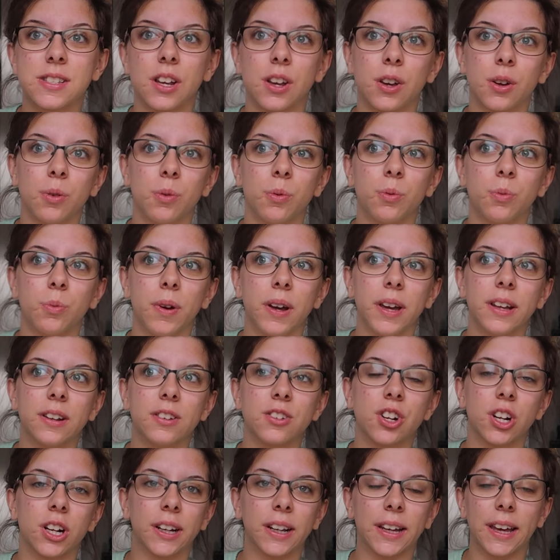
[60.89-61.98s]
So we're
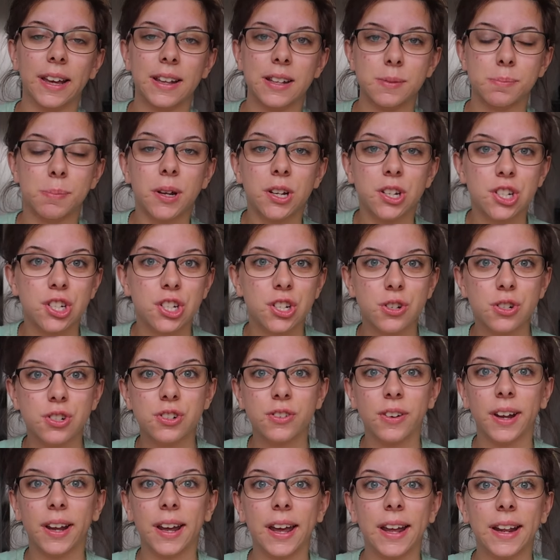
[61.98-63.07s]
trying to get as much
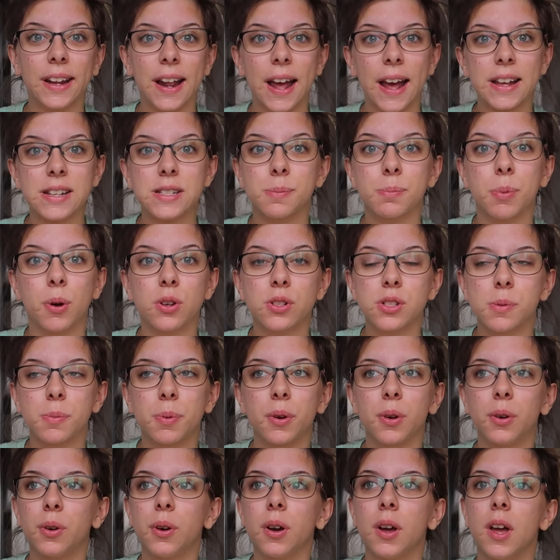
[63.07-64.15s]
tutoring in as
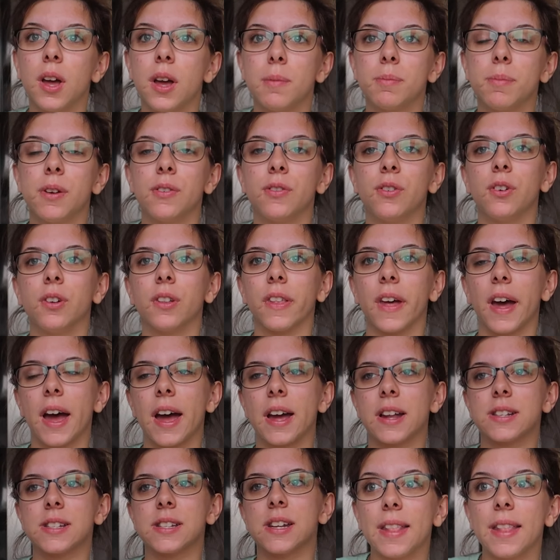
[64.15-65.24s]
possible before
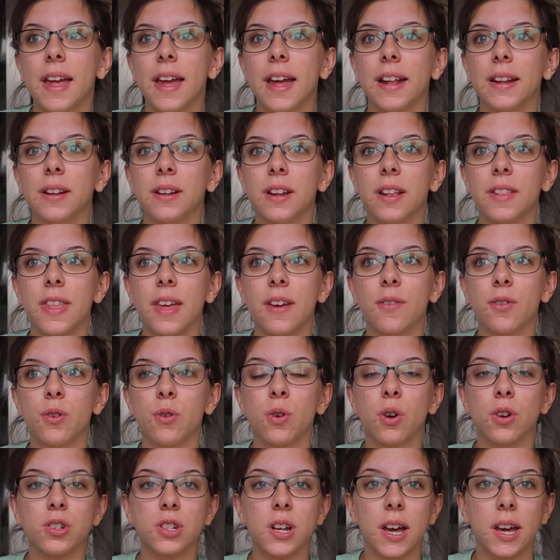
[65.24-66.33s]
that. And then they've all
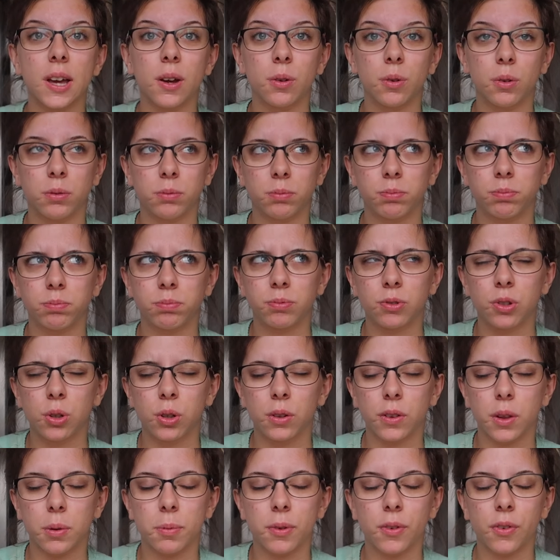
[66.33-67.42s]
got two
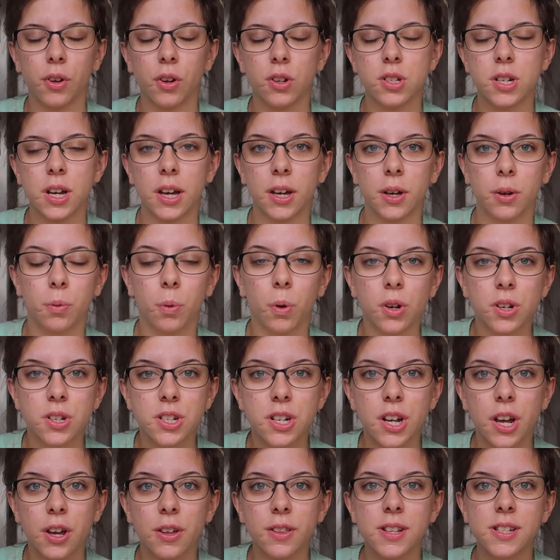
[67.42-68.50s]
of them have got
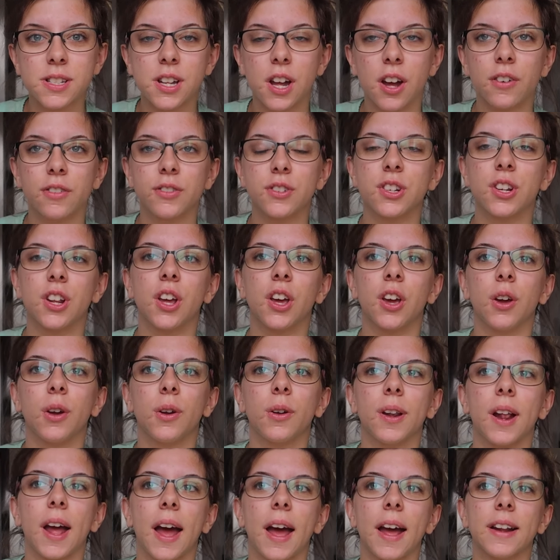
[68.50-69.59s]
taekwondo this
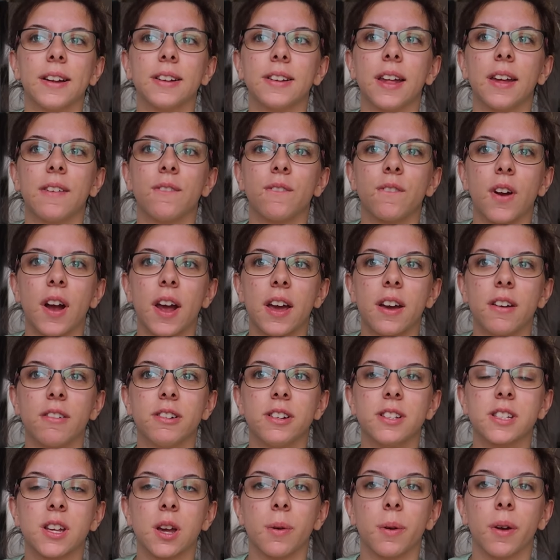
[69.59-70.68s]
afternoon. And then Freya
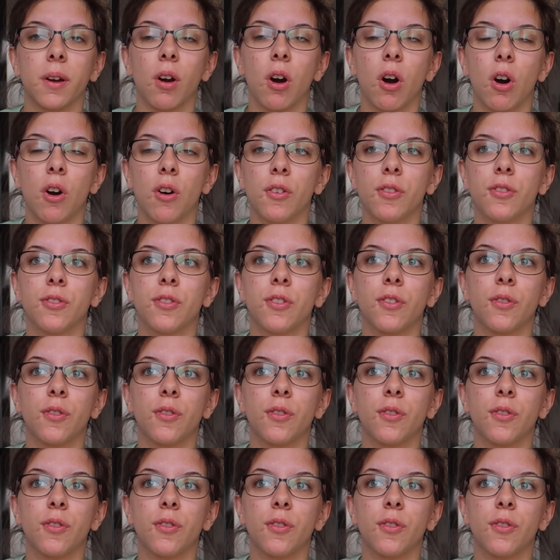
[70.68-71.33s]
is going off